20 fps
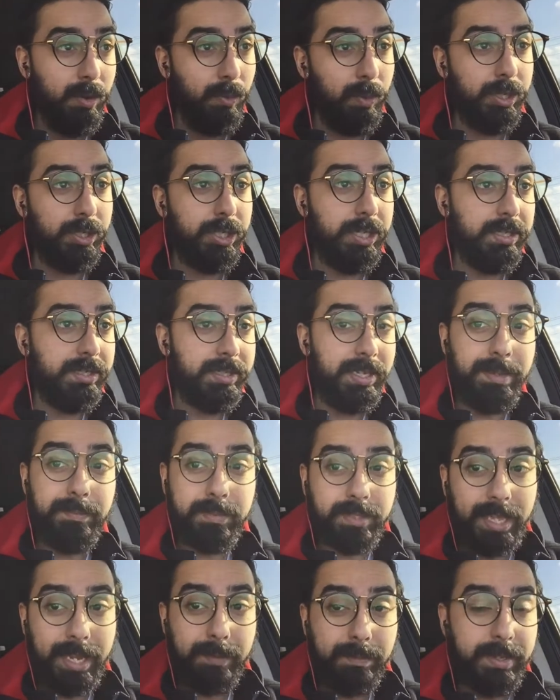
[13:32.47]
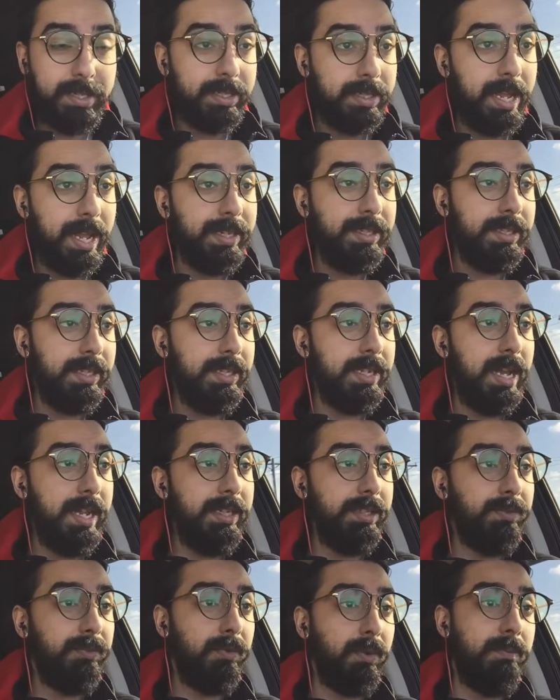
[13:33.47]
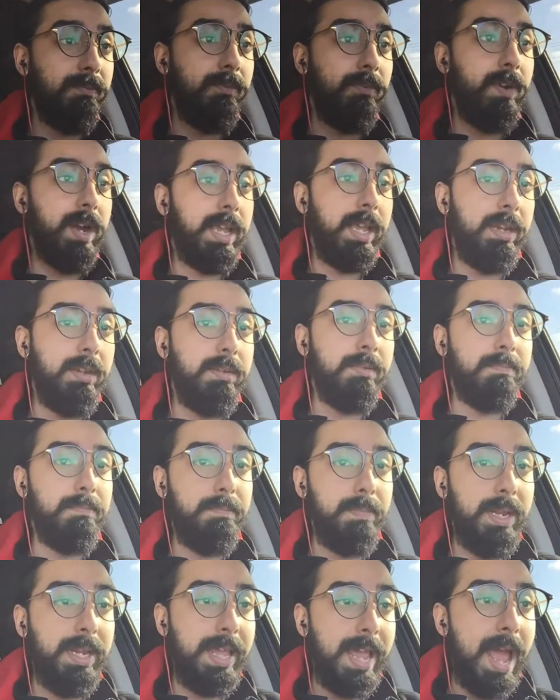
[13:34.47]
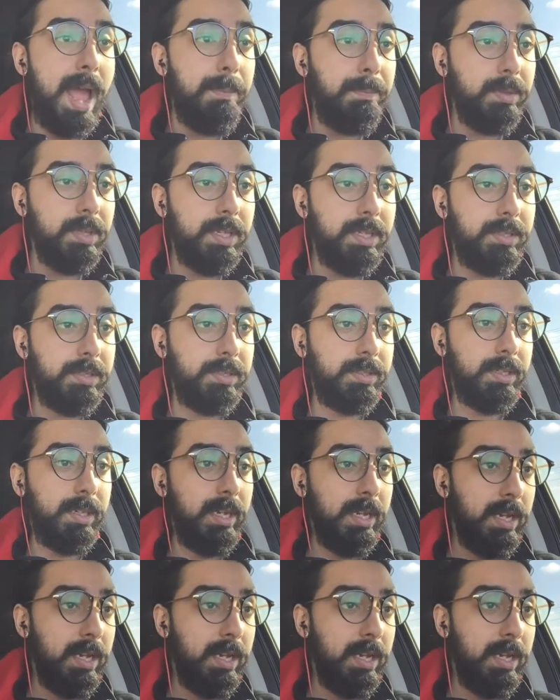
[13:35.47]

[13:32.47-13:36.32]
where she seems like Miss Nicey Nice from fucking Minneapolis,